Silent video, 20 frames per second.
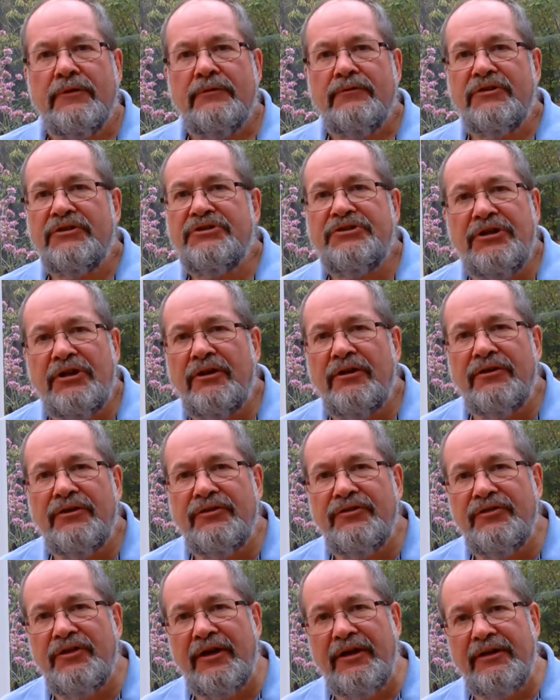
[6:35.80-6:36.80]
the child
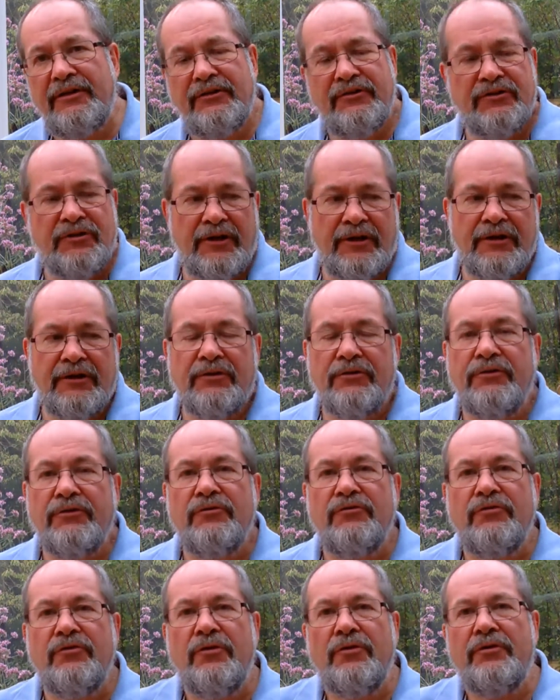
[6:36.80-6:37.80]
is dead, he's laying on the
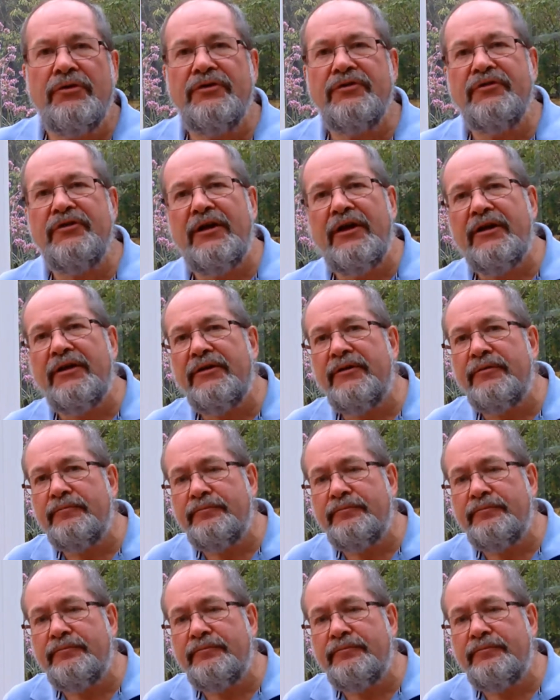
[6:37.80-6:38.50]
floor, he's dead.